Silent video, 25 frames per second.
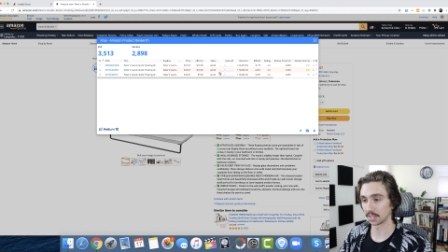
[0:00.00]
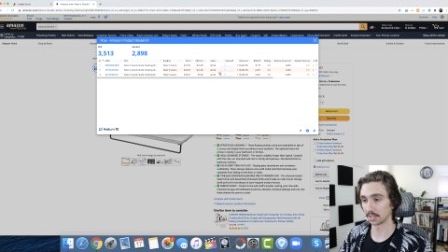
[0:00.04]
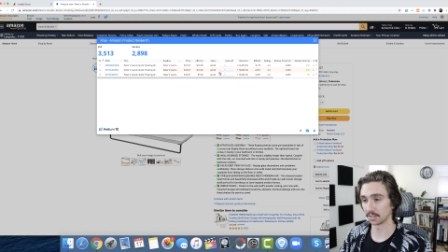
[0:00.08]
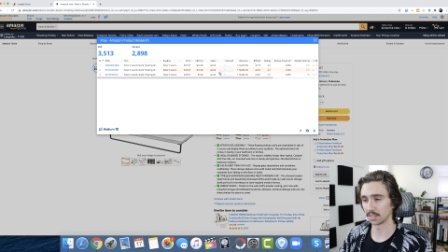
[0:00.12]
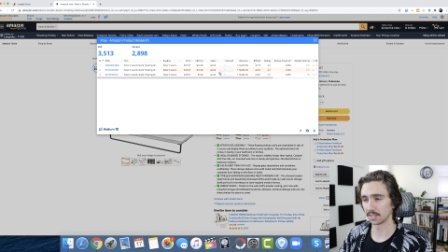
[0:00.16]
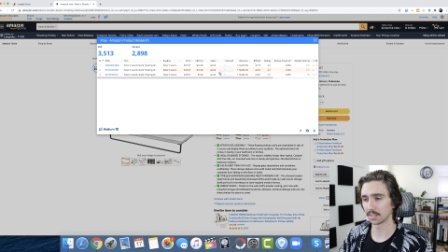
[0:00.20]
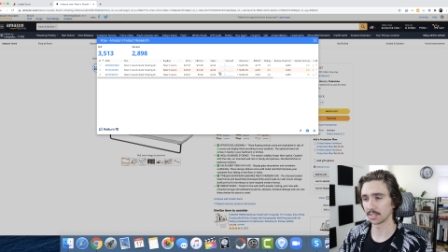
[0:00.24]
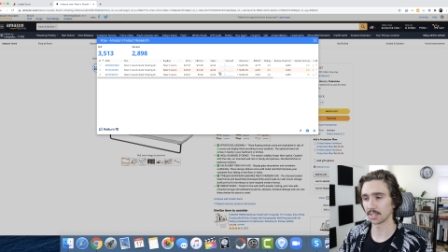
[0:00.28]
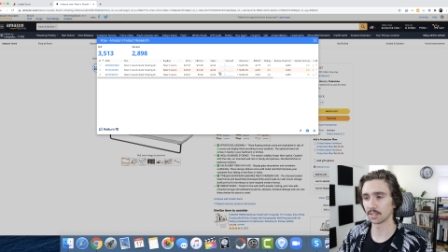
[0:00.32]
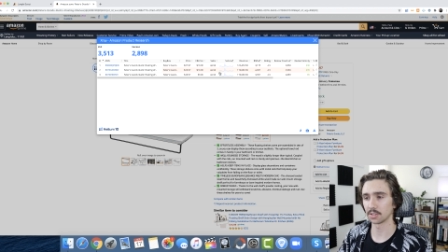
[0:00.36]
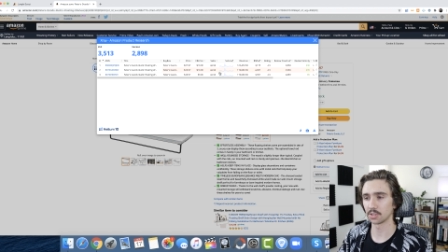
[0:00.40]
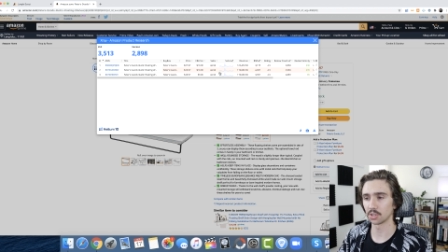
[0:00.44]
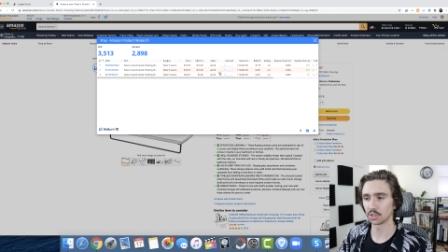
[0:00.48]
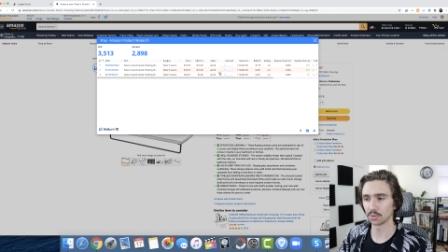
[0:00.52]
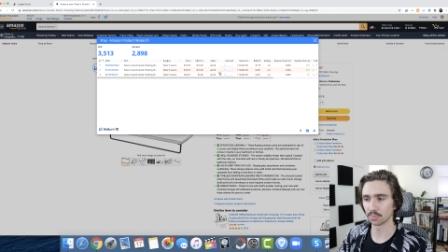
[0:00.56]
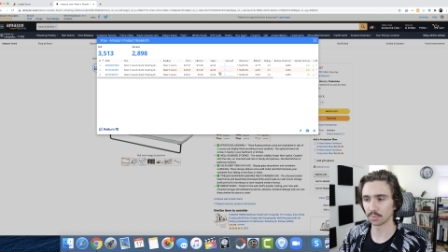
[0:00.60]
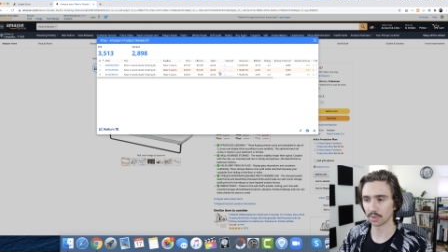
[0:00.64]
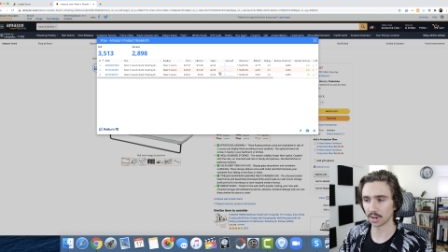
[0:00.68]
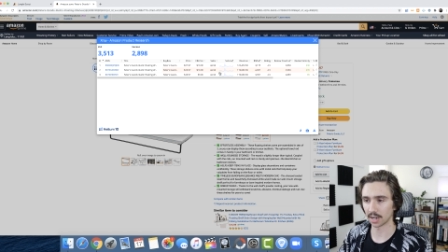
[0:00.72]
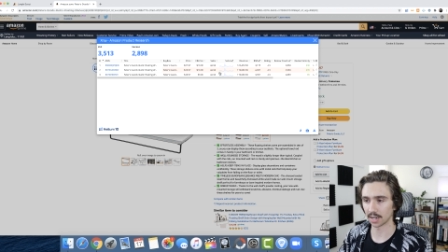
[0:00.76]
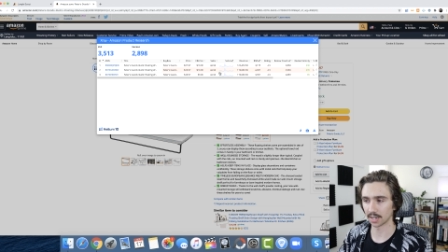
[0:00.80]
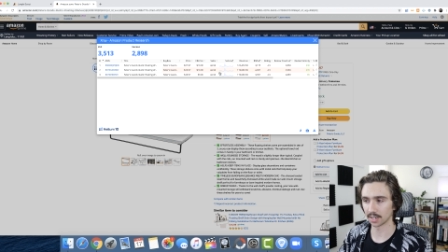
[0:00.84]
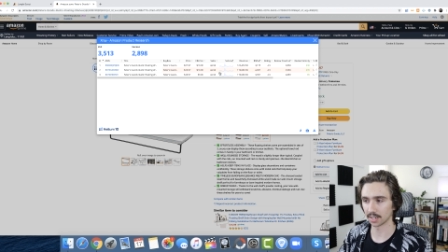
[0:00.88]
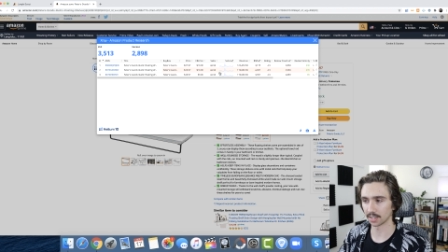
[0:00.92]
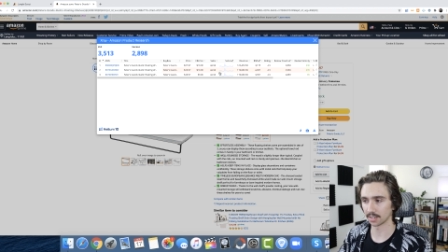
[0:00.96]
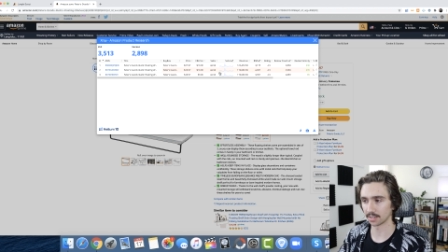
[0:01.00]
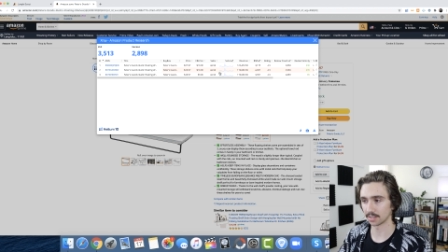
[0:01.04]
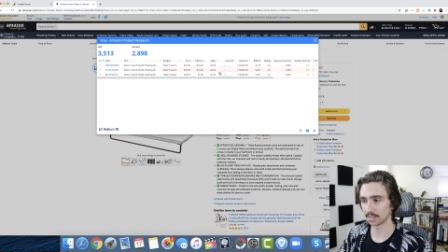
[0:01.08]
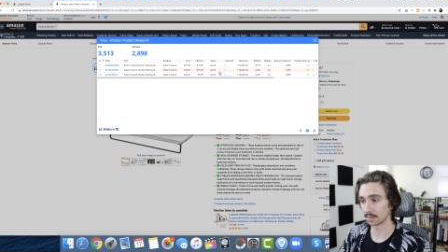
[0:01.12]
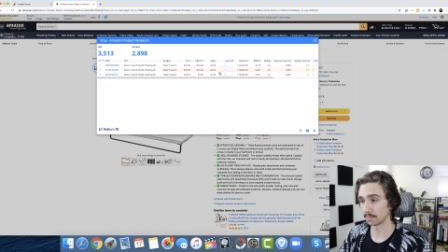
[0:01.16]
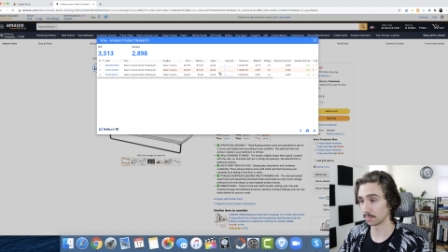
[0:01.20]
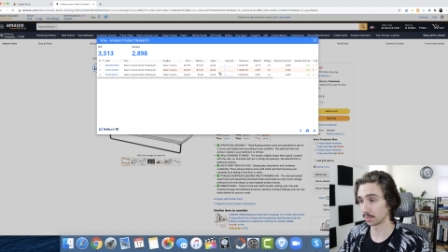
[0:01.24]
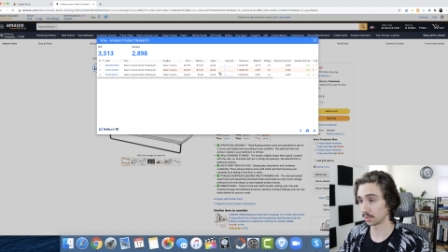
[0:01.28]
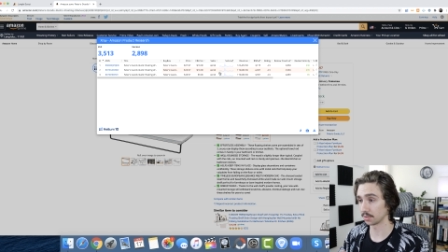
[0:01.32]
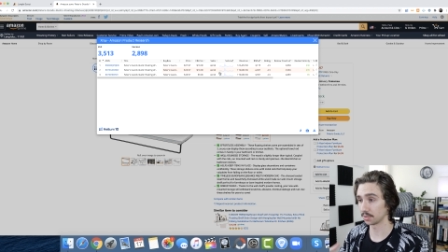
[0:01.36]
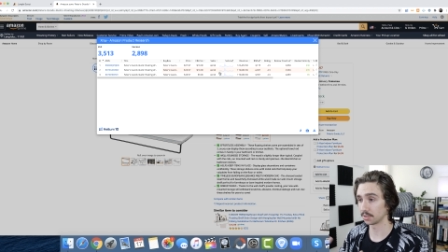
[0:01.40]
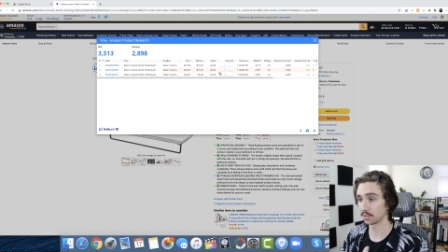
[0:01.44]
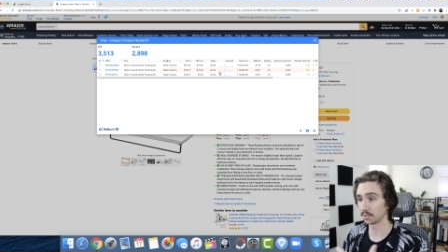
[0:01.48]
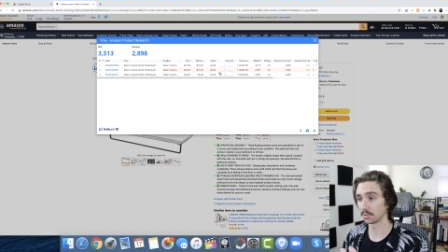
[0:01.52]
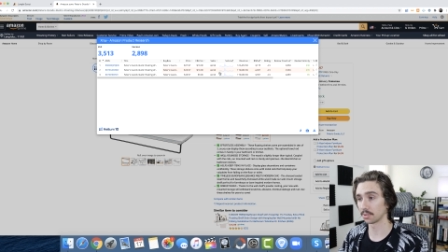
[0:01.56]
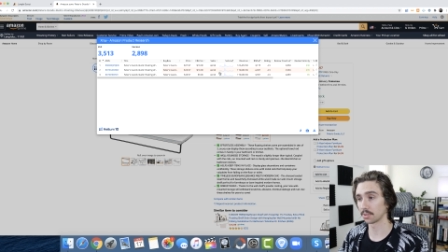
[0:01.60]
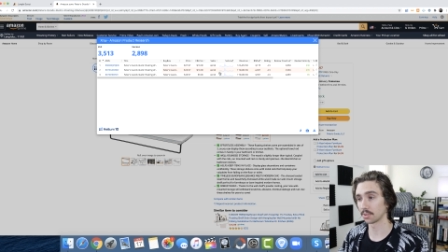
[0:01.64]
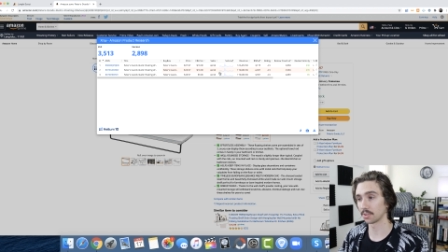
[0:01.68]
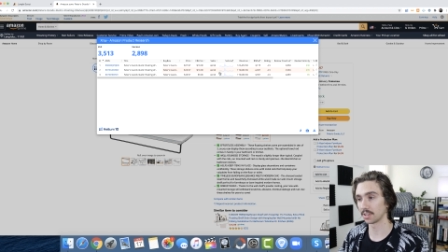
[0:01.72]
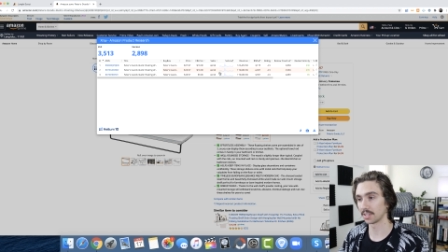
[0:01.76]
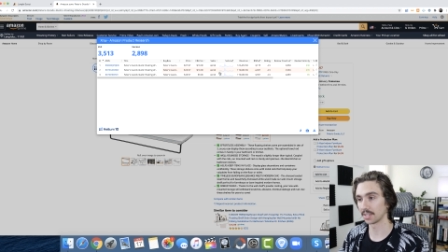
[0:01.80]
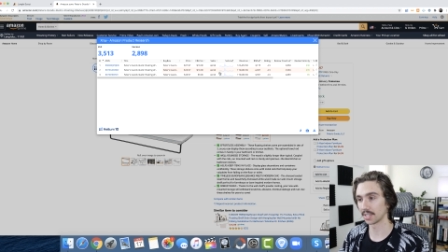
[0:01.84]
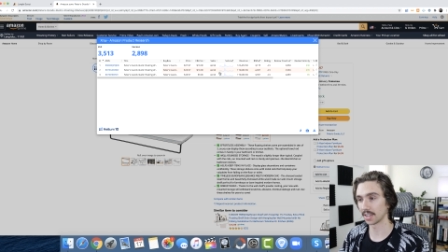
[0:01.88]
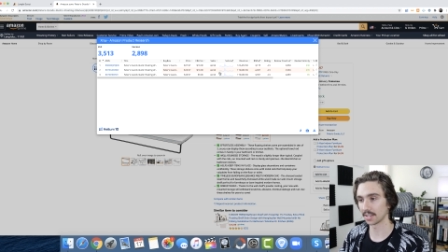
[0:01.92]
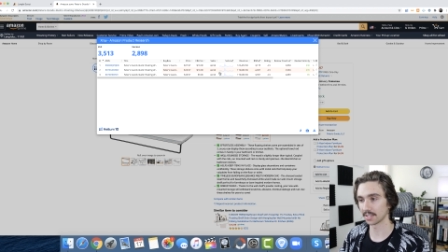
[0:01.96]
I only sell two products, they both do
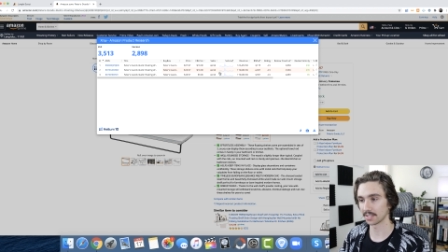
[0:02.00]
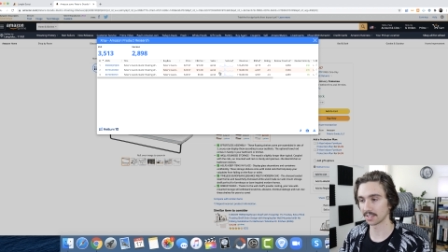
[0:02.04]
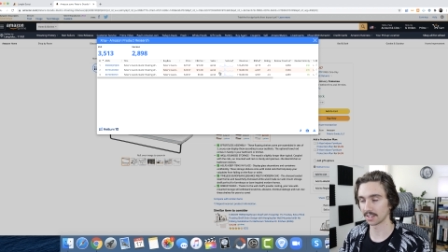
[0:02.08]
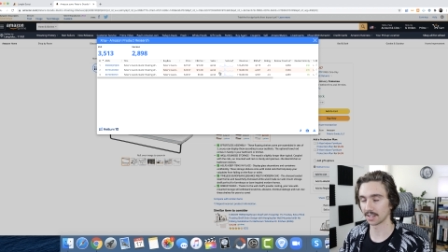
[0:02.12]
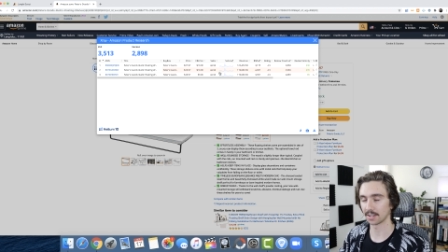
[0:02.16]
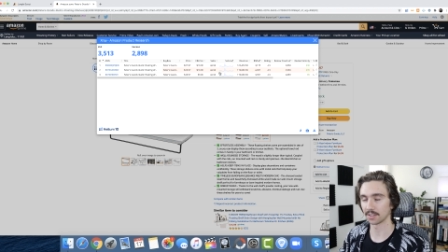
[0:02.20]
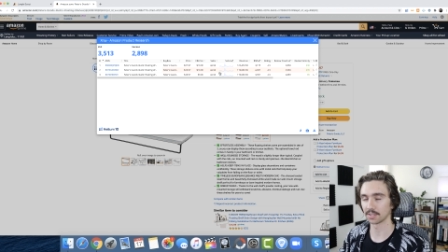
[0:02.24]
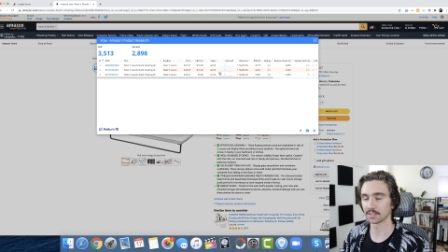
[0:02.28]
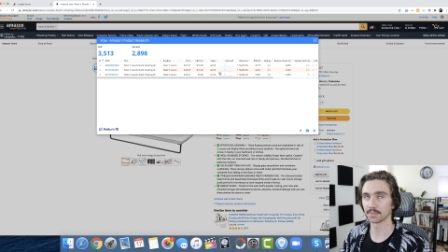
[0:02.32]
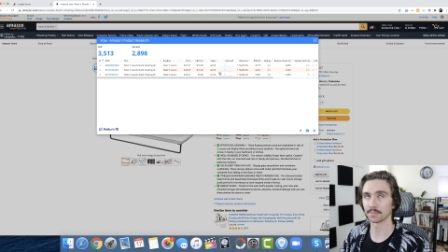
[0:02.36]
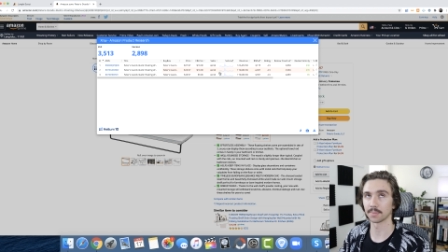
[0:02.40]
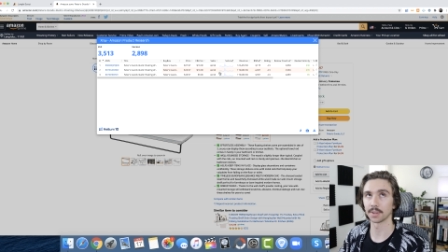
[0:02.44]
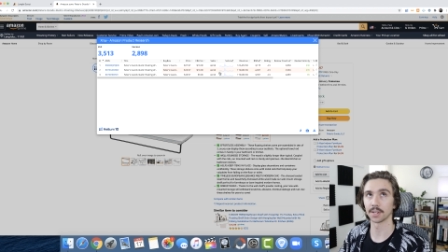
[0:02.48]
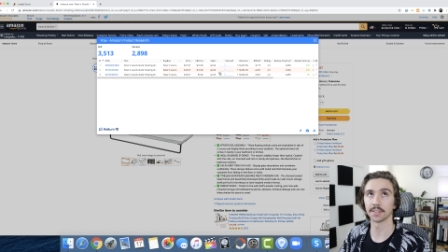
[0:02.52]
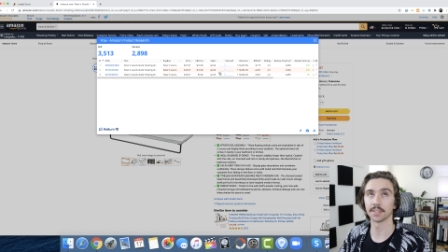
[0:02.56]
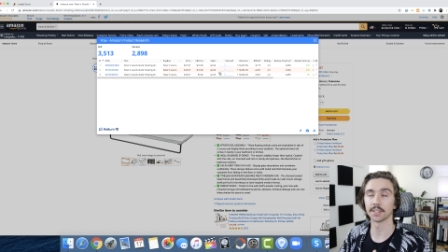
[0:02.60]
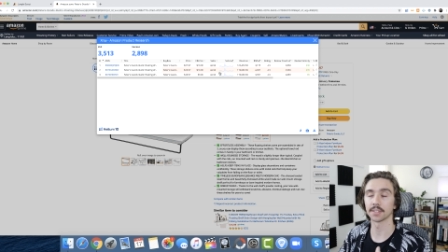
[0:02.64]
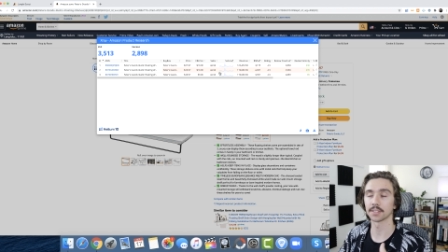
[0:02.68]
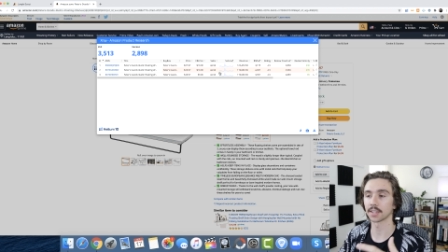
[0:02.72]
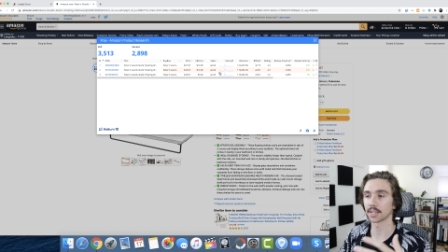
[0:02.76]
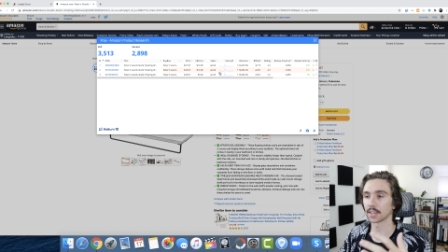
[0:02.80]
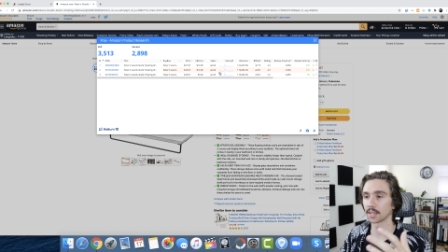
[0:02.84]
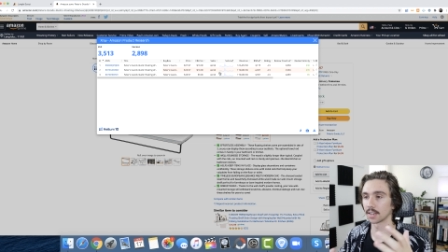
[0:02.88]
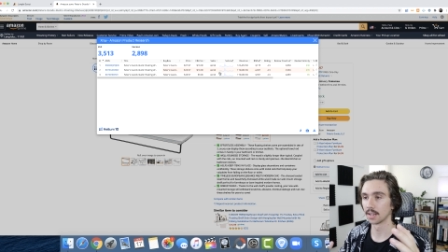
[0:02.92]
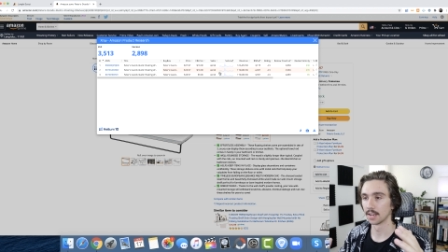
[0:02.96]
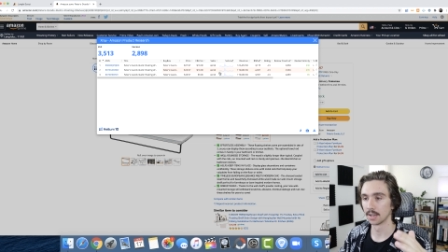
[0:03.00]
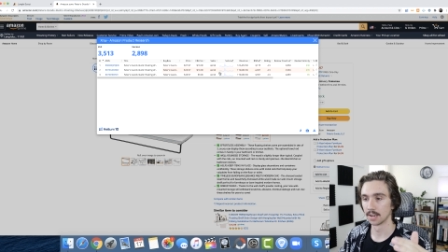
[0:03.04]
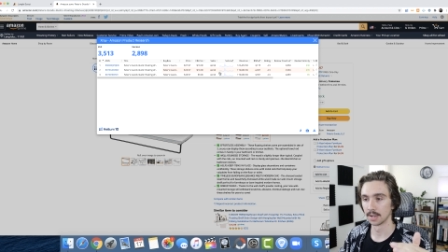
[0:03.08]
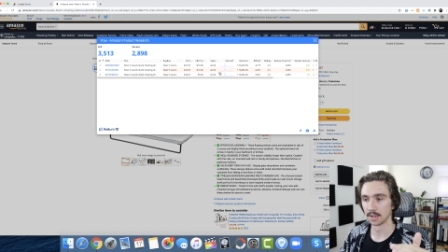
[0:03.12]
$30,000 a month. It's like,